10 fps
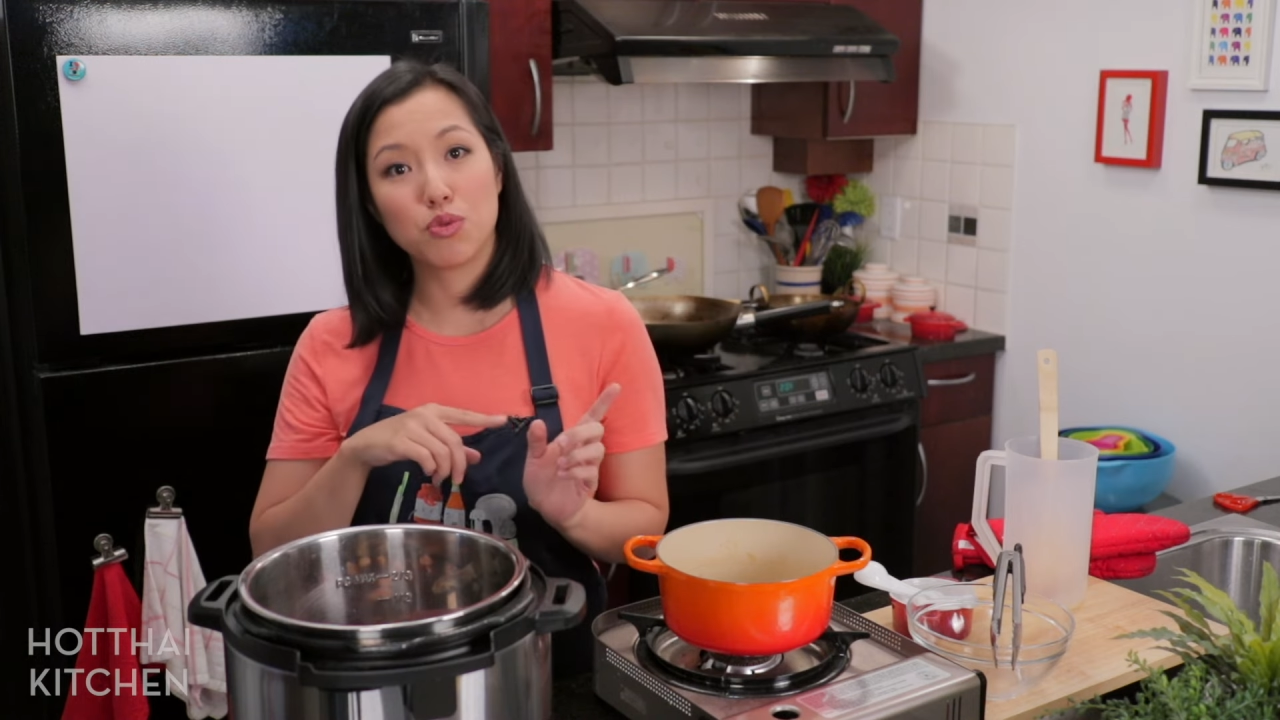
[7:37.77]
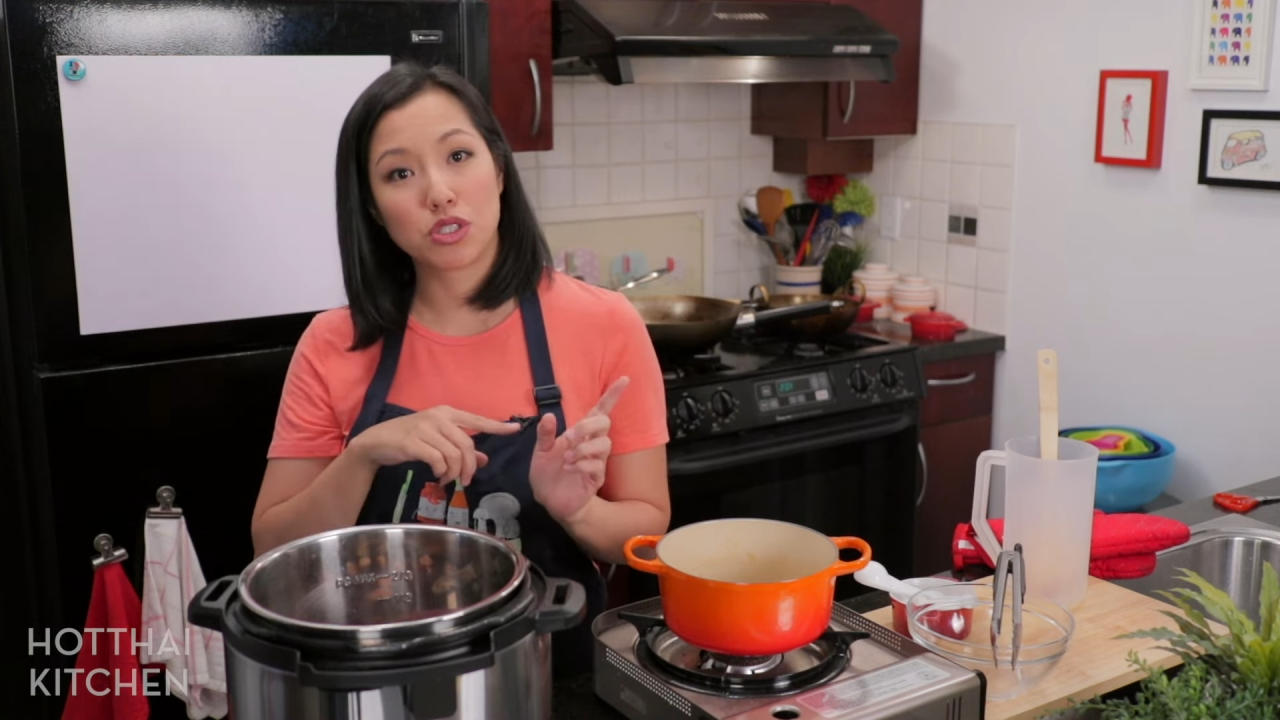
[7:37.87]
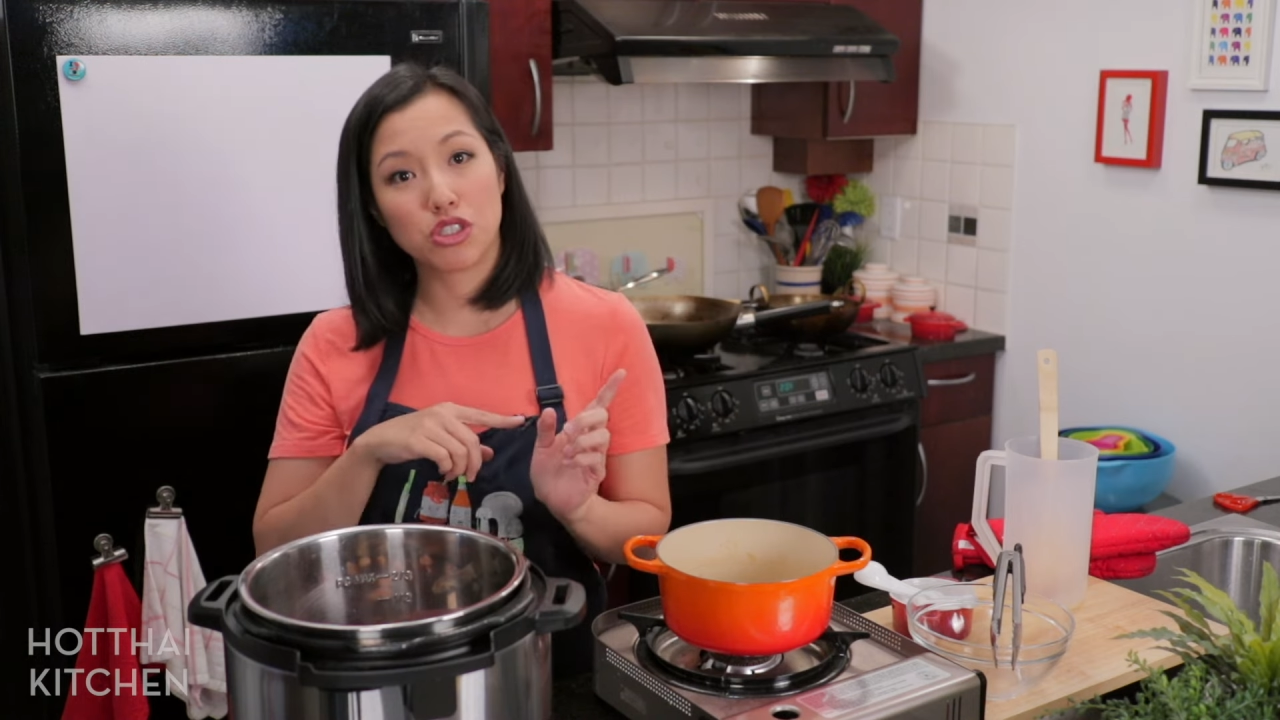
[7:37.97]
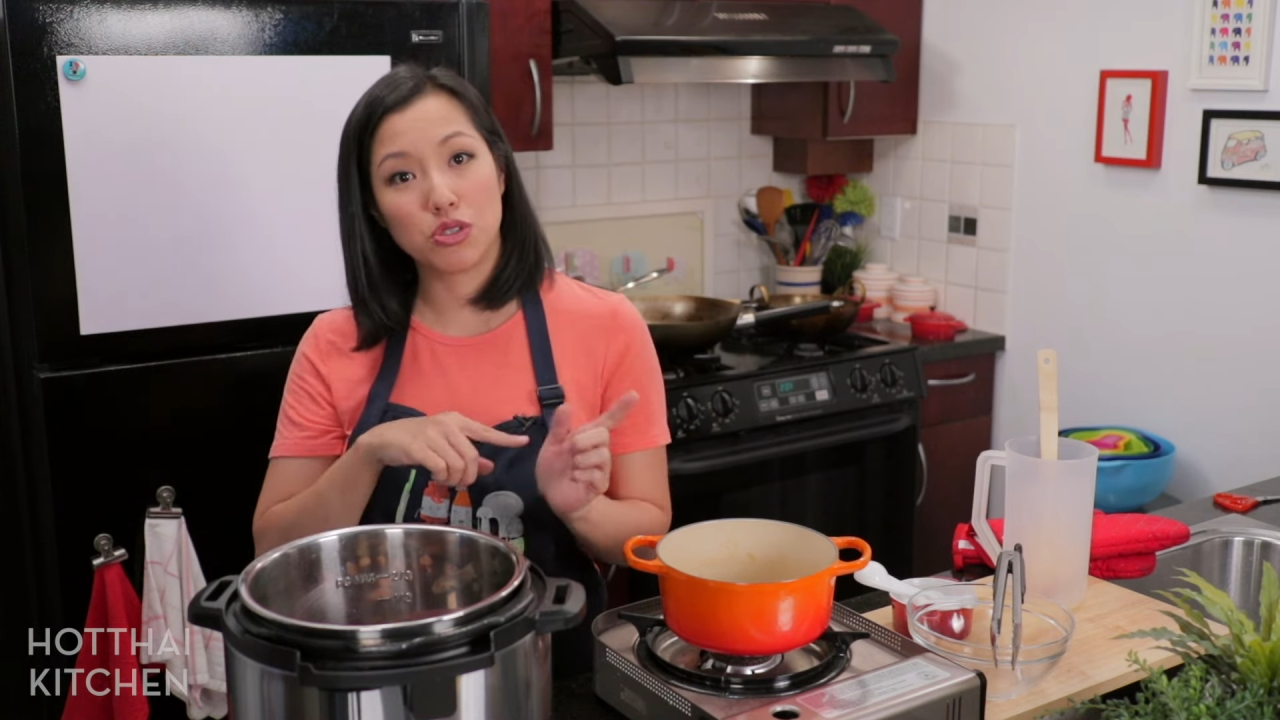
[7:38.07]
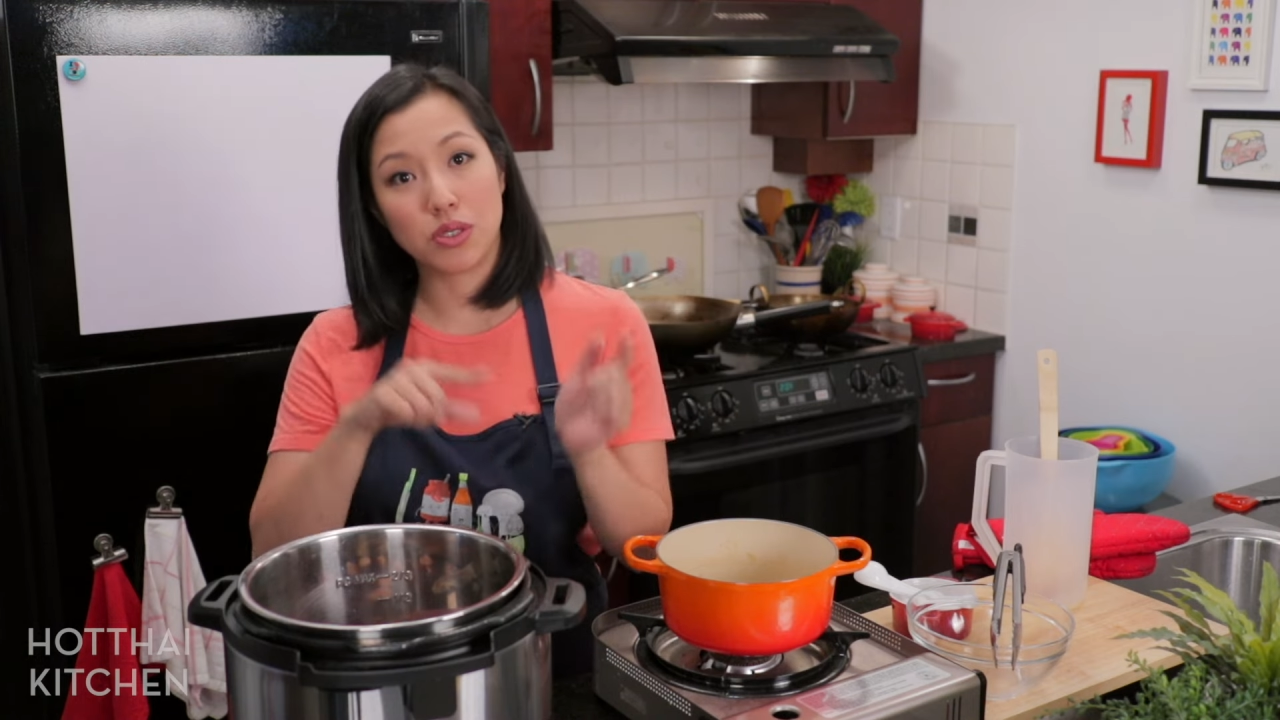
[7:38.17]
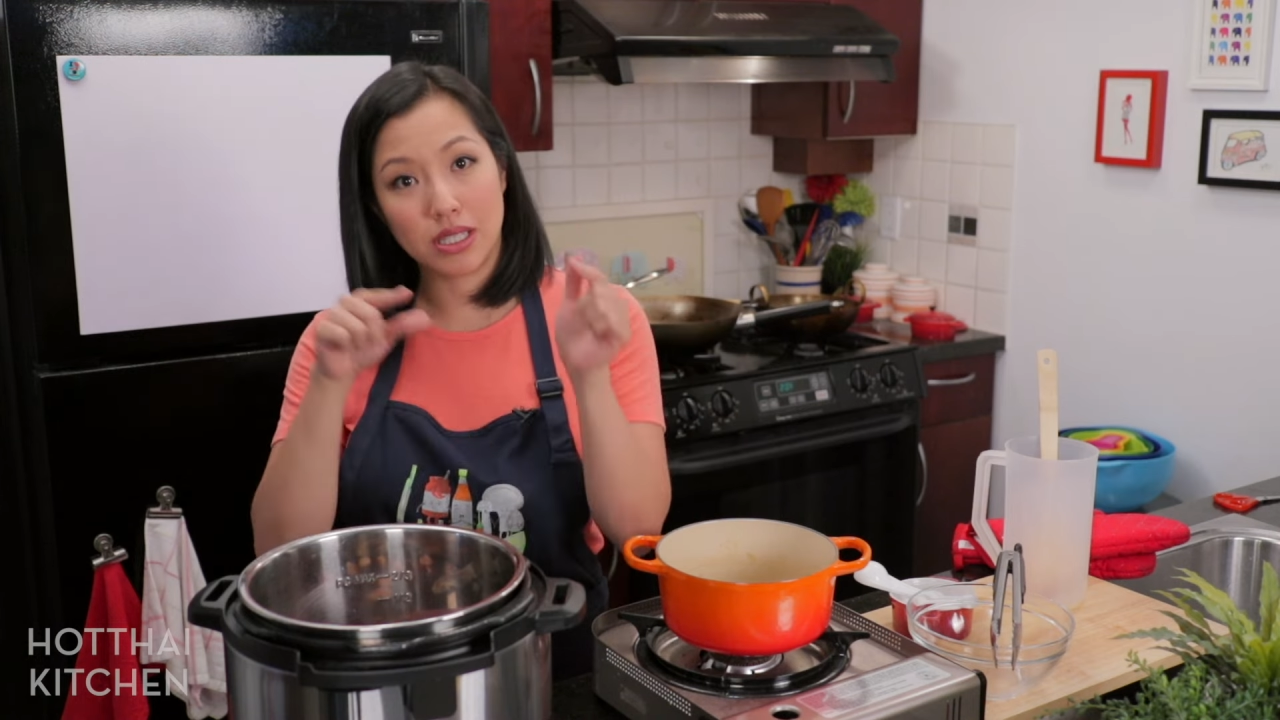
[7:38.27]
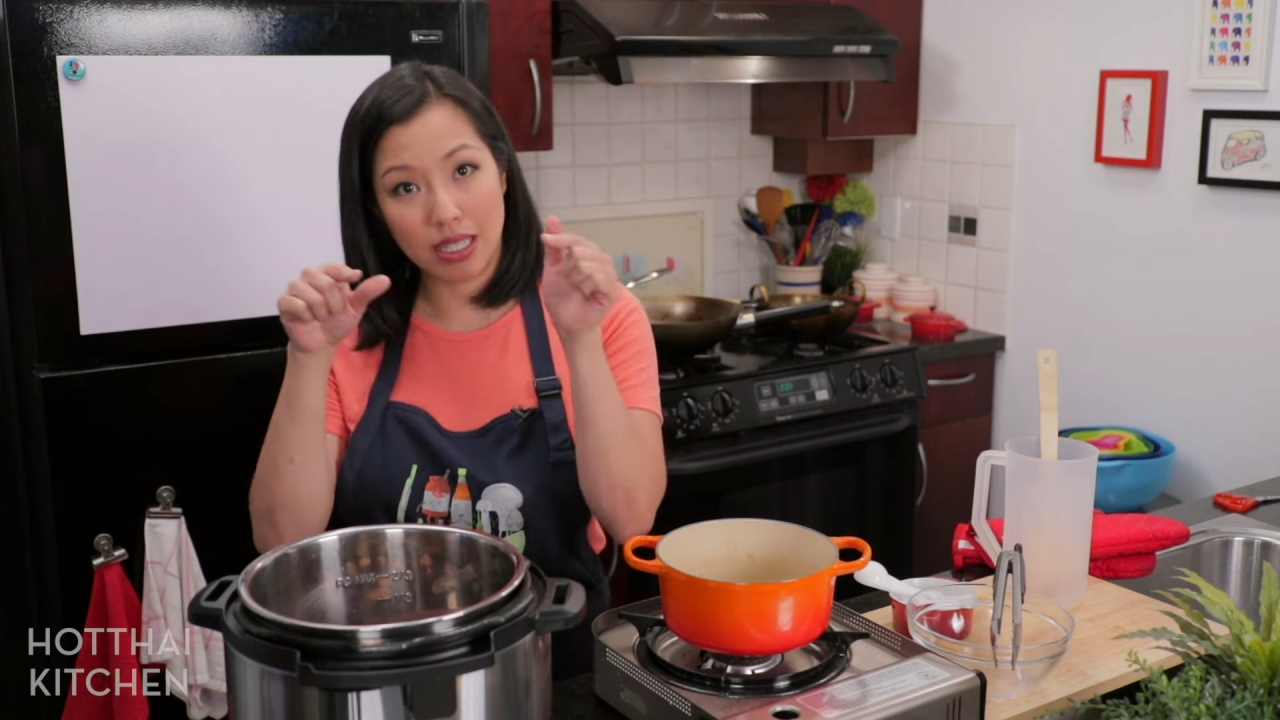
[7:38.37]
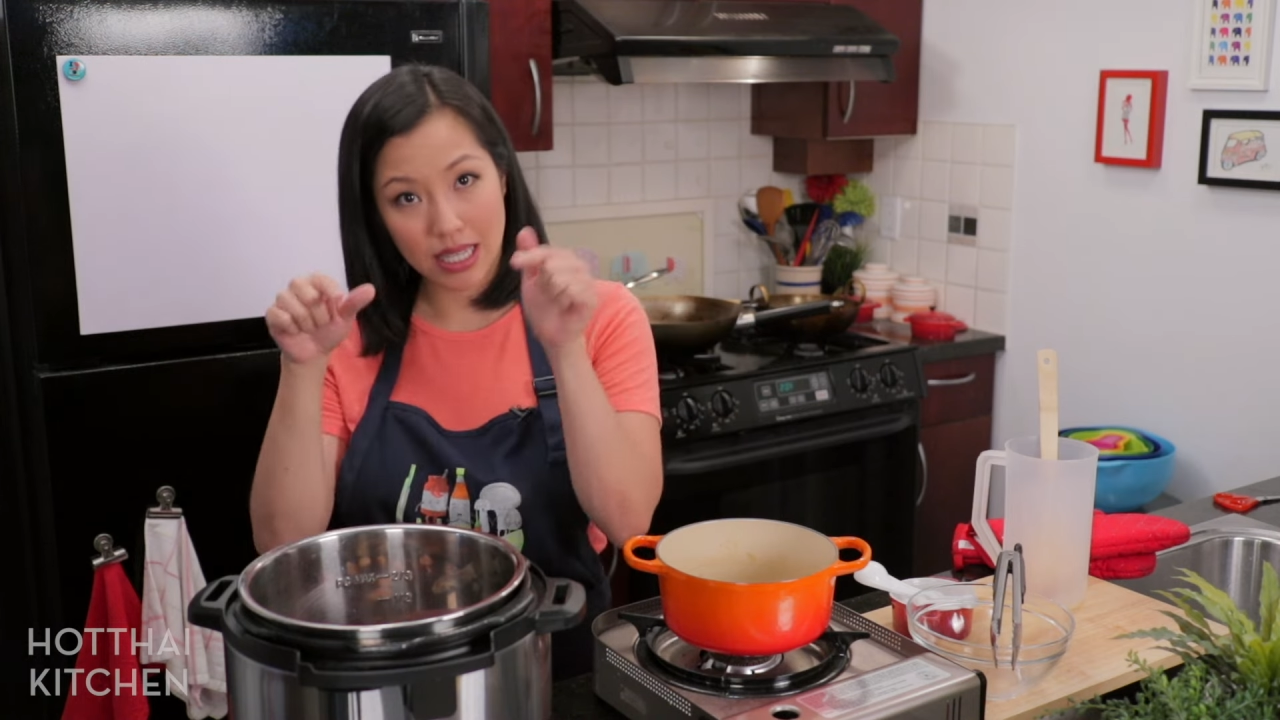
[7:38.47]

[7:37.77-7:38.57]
were to do it